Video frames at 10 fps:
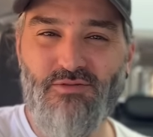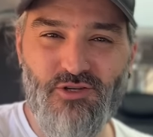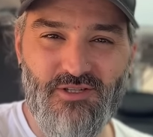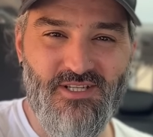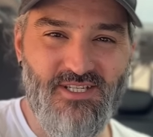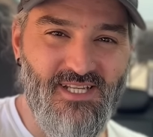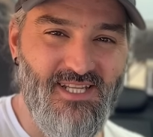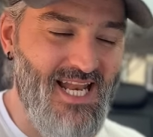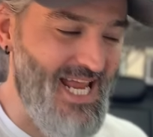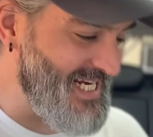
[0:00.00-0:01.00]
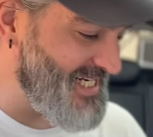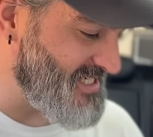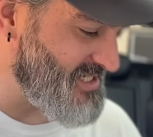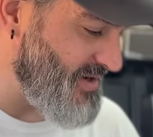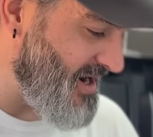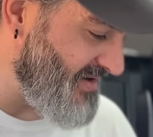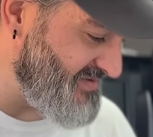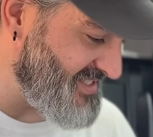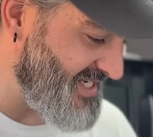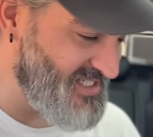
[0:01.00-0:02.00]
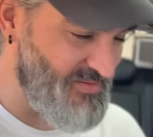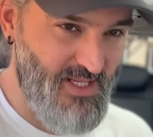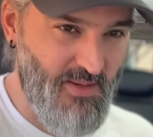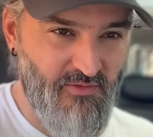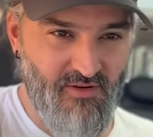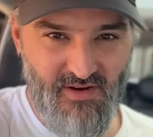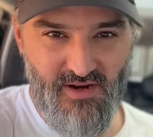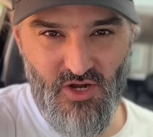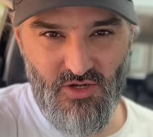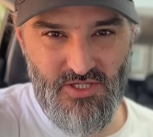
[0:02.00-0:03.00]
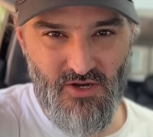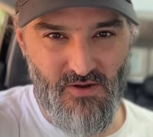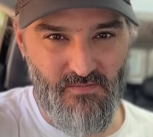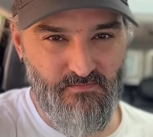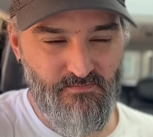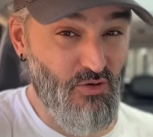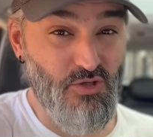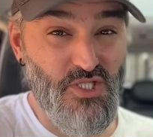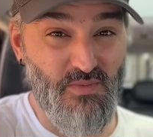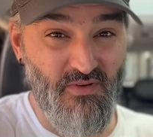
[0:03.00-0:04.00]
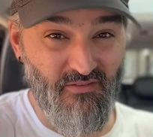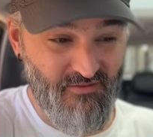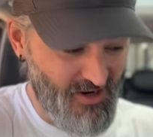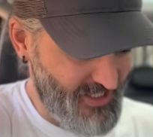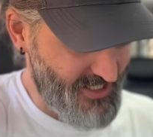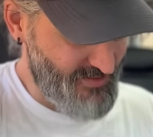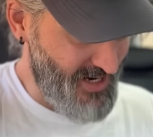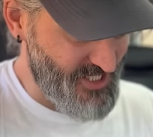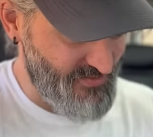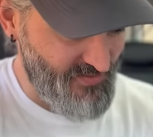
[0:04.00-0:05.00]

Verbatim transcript: good to see the ladies as well. I haven't seen some of them for a very long time. Got some fucking smashing